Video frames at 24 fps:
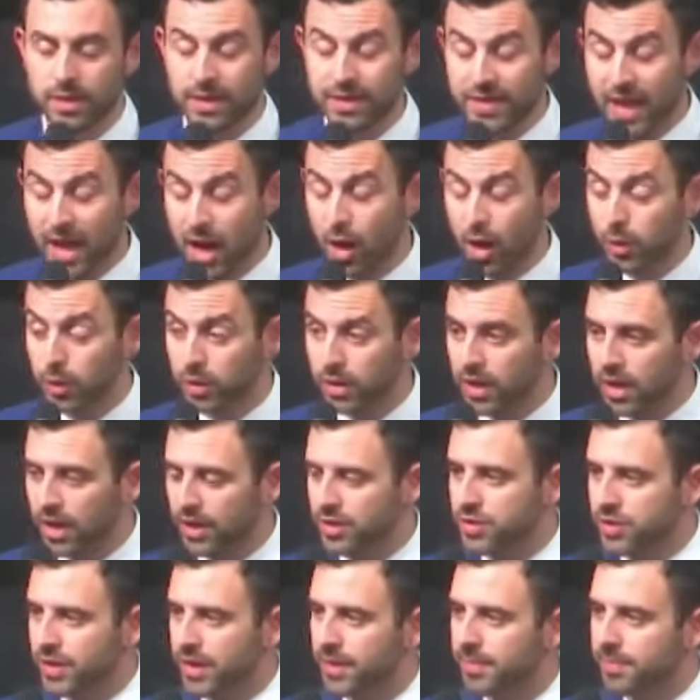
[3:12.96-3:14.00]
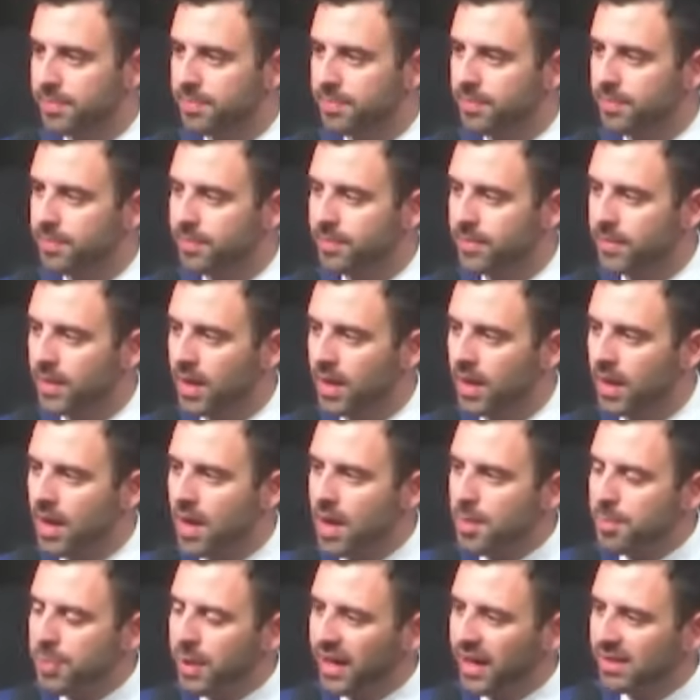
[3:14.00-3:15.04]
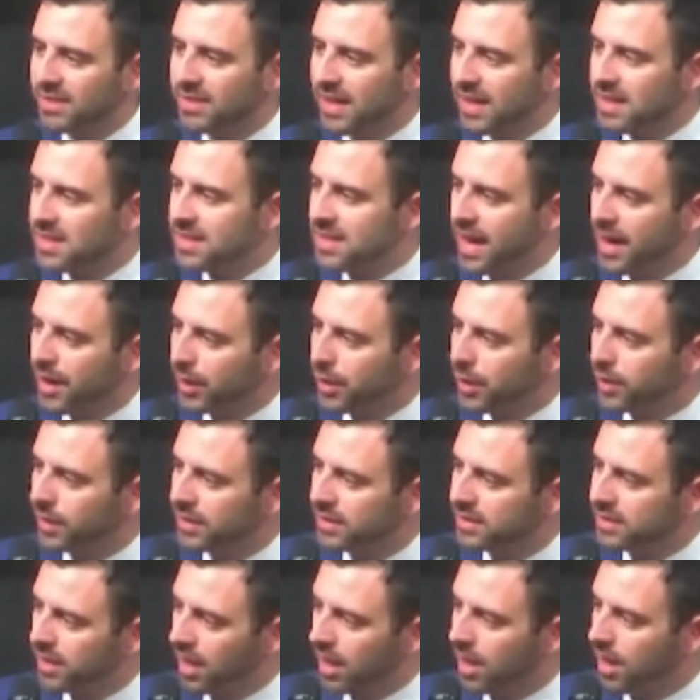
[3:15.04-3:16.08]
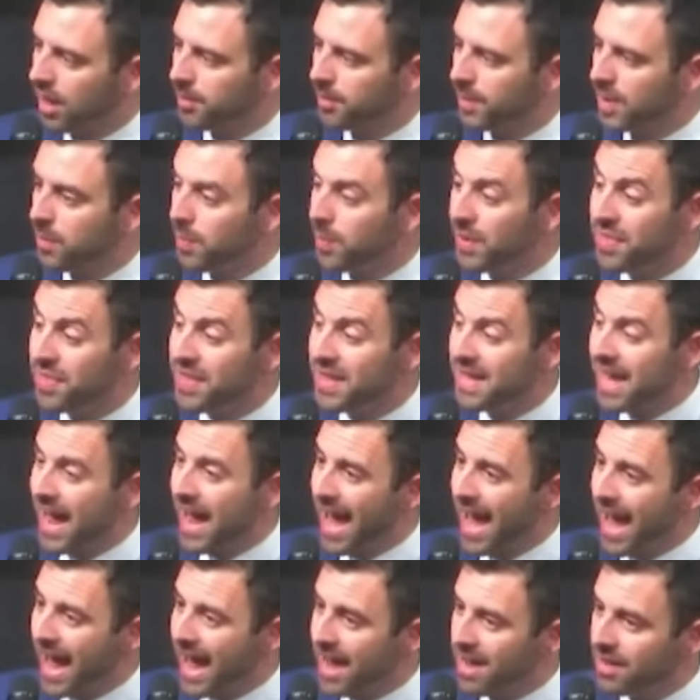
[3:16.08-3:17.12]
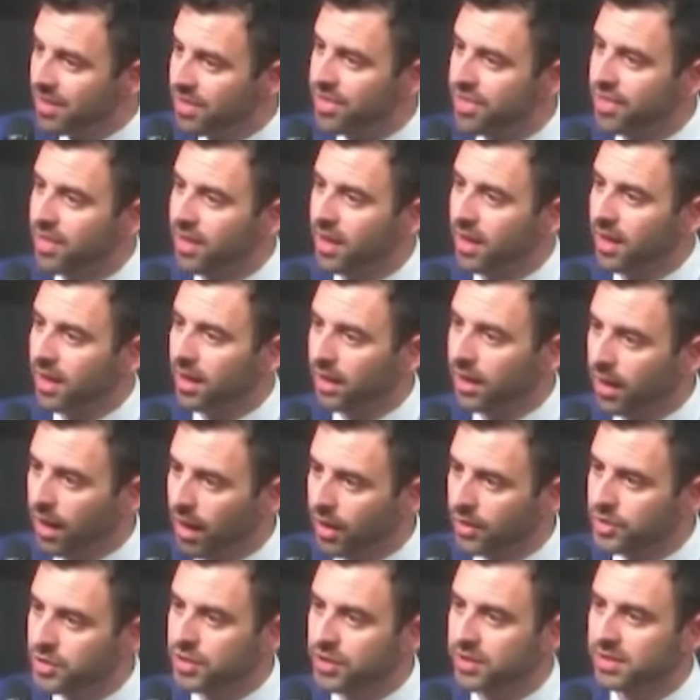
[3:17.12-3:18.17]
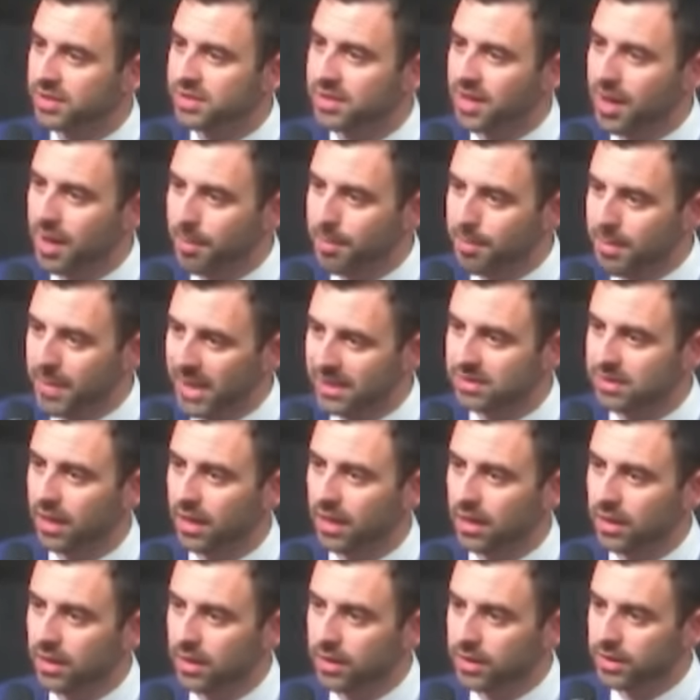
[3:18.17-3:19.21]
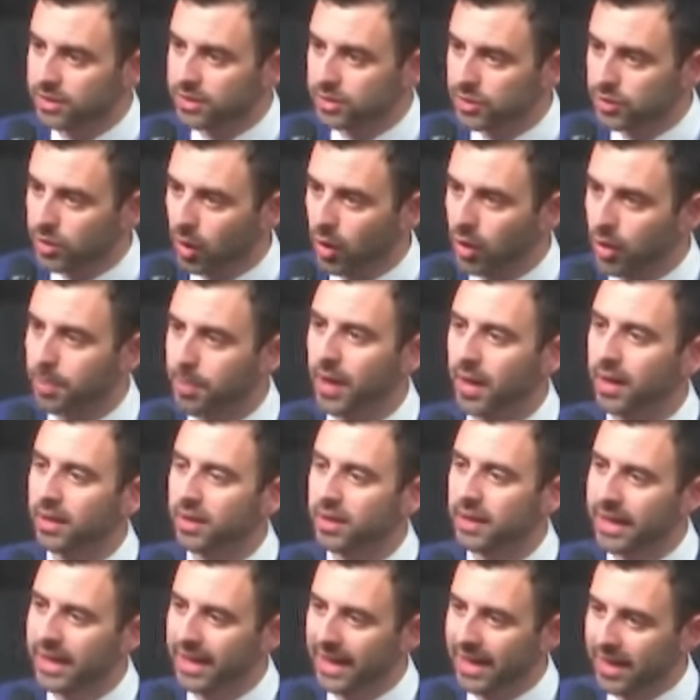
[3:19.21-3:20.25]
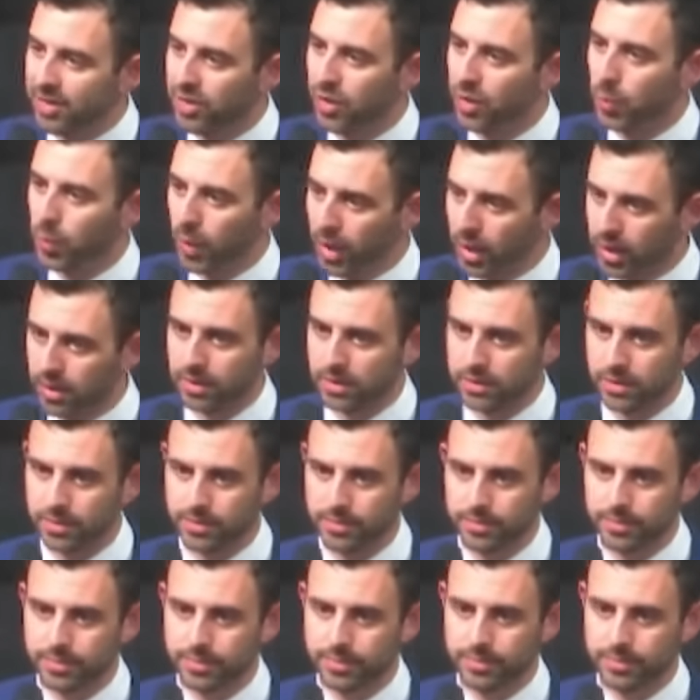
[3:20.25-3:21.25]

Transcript: in their own country, because a terrorist army with the eighth largest missile stockpile in the world